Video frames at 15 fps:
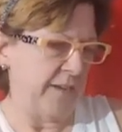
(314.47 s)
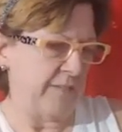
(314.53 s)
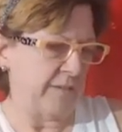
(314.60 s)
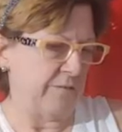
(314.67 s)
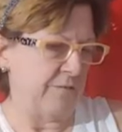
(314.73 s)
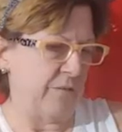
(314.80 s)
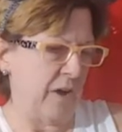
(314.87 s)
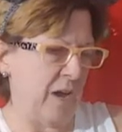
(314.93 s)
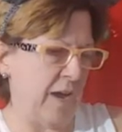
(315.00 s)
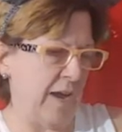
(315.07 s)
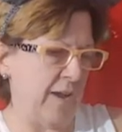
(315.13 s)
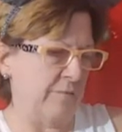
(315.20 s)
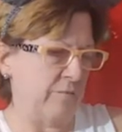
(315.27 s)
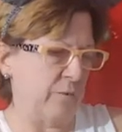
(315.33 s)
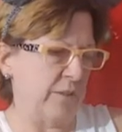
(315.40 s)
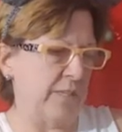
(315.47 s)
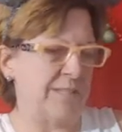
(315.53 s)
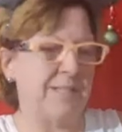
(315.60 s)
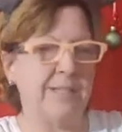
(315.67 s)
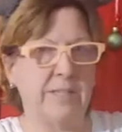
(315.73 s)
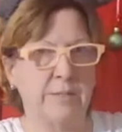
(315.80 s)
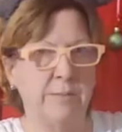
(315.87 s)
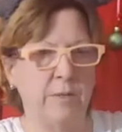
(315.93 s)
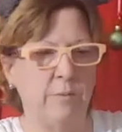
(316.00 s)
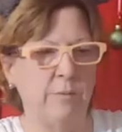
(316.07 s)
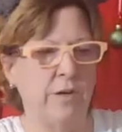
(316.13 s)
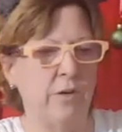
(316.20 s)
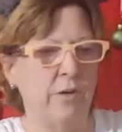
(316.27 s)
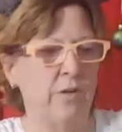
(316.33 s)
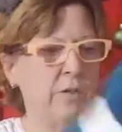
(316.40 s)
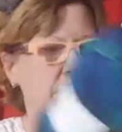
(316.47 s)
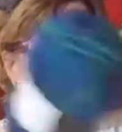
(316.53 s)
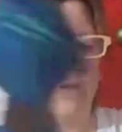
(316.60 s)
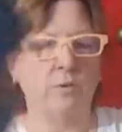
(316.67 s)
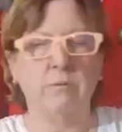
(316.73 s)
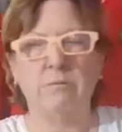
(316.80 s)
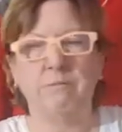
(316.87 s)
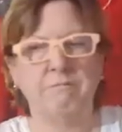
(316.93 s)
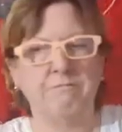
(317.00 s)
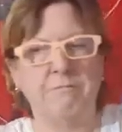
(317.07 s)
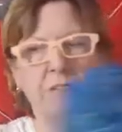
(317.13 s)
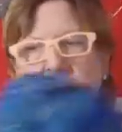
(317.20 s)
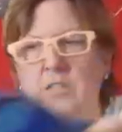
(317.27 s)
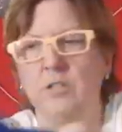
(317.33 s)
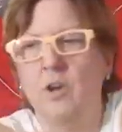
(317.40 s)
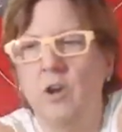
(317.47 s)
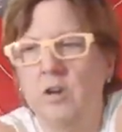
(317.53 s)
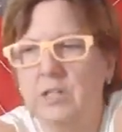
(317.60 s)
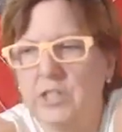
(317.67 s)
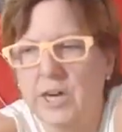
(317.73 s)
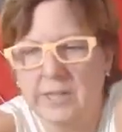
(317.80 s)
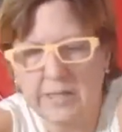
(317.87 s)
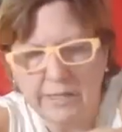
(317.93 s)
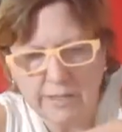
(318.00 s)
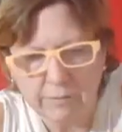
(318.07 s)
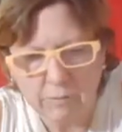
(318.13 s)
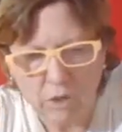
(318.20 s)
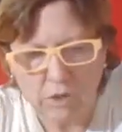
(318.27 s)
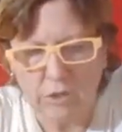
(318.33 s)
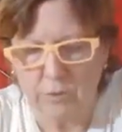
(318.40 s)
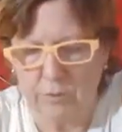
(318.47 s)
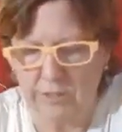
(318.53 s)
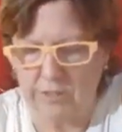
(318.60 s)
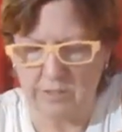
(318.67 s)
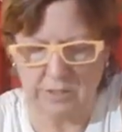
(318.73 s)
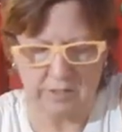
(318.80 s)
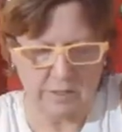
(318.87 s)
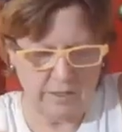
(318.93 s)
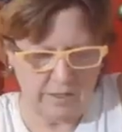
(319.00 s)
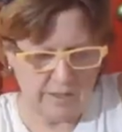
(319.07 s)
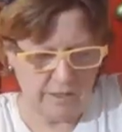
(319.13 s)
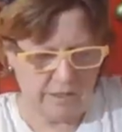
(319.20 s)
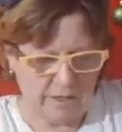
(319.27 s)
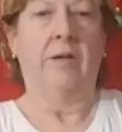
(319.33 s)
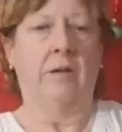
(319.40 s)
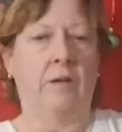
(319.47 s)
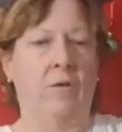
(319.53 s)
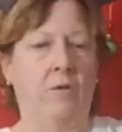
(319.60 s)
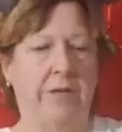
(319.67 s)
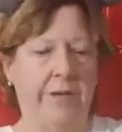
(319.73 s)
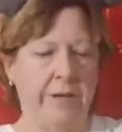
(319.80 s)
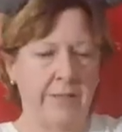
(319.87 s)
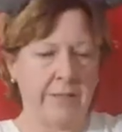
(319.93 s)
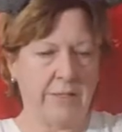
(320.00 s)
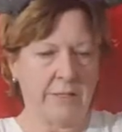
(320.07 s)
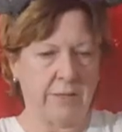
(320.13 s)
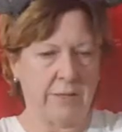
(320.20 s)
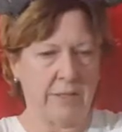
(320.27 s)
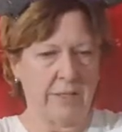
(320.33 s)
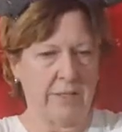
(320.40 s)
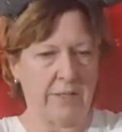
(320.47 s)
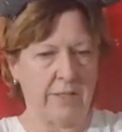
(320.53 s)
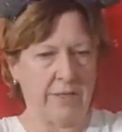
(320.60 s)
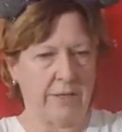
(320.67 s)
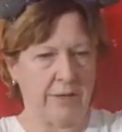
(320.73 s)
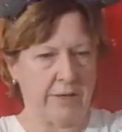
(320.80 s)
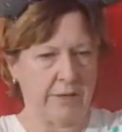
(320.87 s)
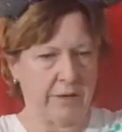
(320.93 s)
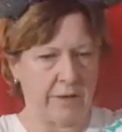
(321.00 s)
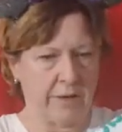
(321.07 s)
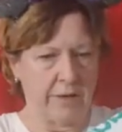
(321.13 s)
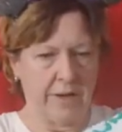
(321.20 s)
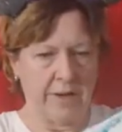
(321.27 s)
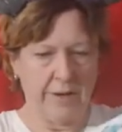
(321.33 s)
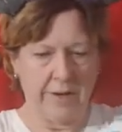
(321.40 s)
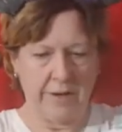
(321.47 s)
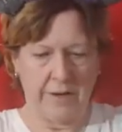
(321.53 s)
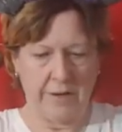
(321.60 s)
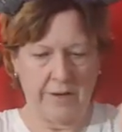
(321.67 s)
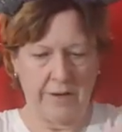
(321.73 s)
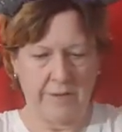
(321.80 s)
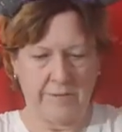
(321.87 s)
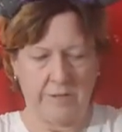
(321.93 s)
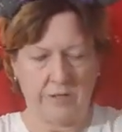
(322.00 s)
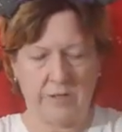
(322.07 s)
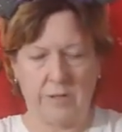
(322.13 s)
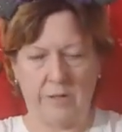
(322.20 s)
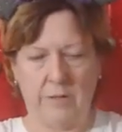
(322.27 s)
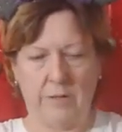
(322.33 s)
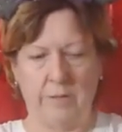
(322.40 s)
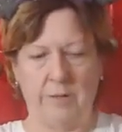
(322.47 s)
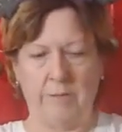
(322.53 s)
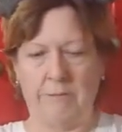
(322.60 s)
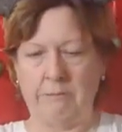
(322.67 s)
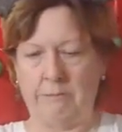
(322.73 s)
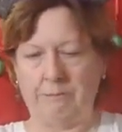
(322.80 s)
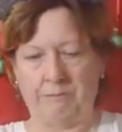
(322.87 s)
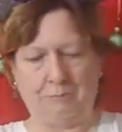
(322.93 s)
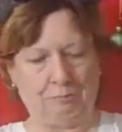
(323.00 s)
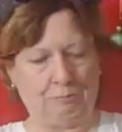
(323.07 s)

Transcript: it's a five with a six millimeter hook, so it's large. I like them large ones. Okay, let's see what else is in here. I have some